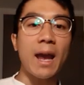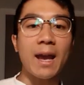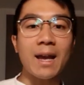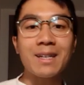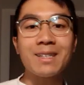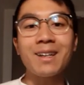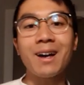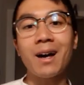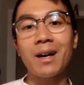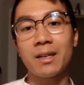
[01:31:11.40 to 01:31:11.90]

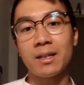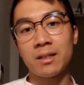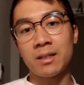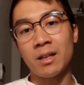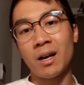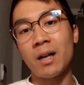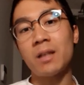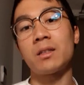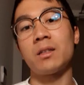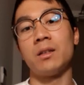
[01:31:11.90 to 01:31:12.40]

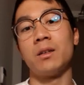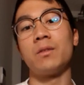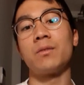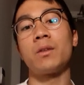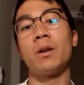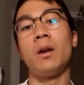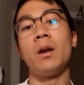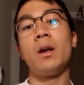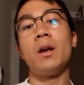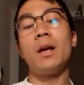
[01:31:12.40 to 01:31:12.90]
anti-inductive.
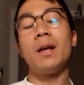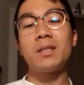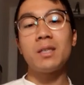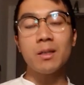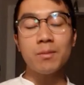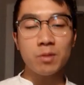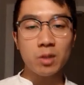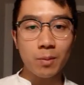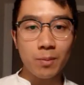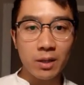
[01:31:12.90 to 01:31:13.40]
It
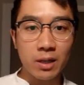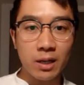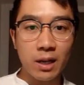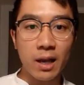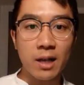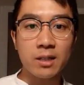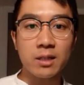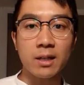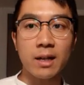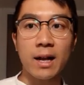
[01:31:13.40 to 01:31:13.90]
seems to be the
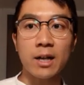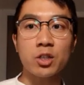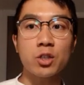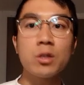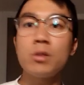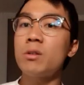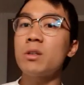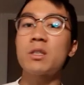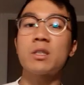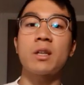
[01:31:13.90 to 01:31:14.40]
case that
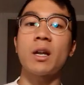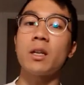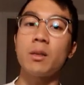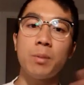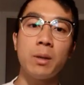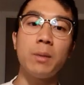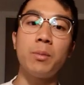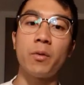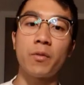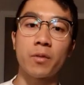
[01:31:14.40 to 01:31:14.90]
actually you can study
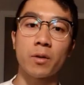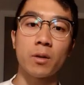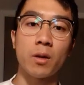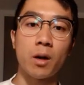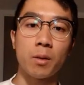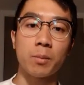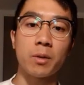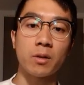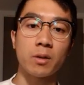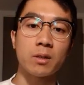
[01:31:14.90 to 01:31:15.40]
people for a
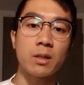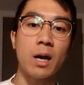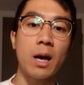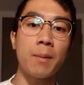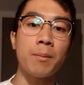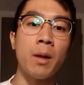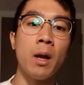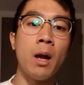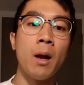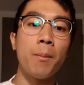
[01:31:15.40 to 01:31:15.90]
long period of
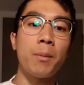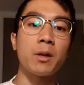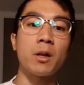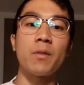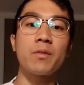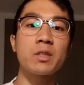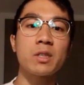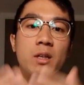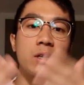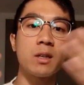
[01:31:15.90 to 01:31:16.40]
time, but all
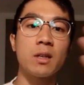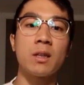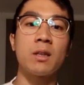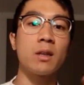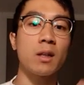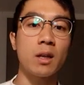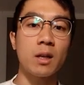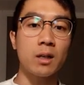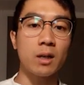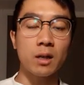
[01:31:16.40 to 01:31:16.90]
of a sudden,
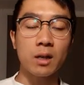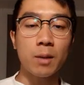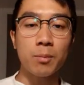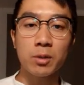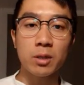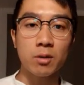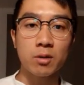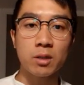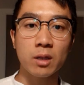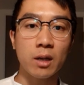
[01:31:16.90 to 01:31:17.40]
in a couple
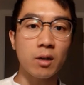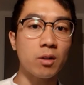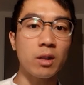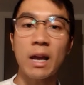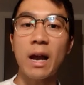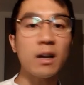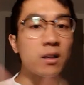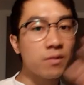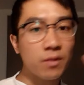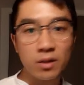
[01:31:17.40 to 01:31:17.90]
of years later,
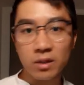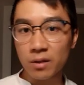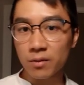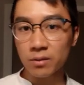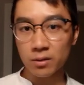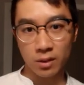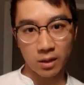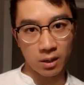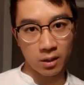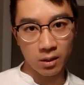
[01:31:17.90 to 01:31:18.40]
they act very
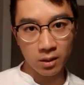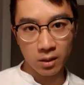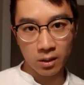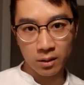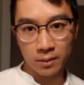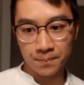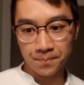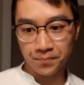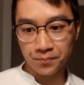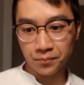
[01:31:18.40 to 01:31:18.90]
differently.
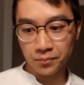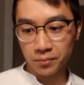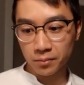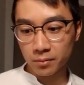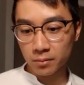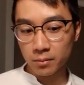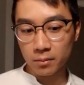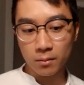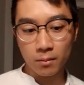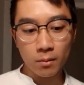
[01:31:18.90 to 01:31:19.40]

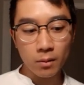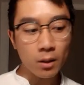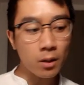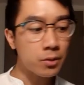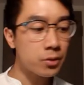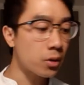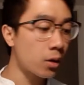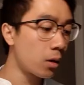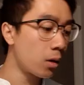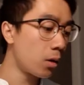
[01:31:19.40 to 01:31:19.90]

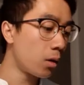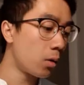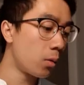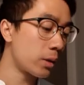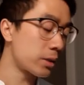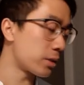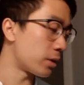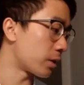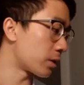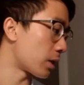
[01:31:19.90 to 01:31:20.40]
So
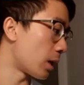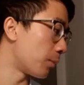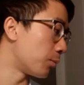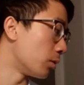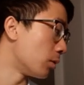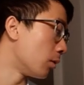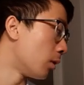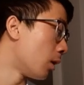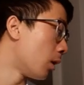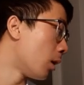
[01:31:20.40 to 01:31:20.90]
what's an
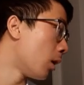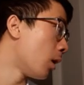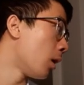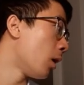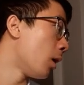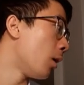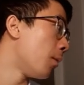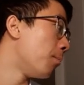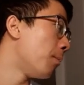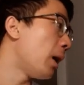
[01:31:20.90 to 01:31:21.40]
example?
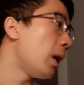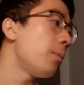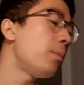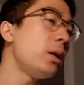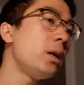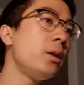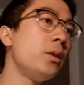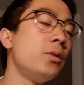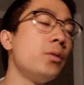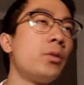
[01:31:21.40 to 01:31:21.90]
Maybe
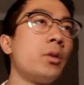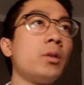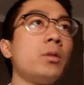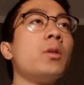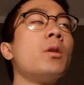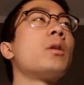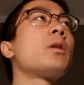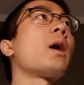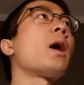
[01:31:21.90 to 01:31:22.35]
you could look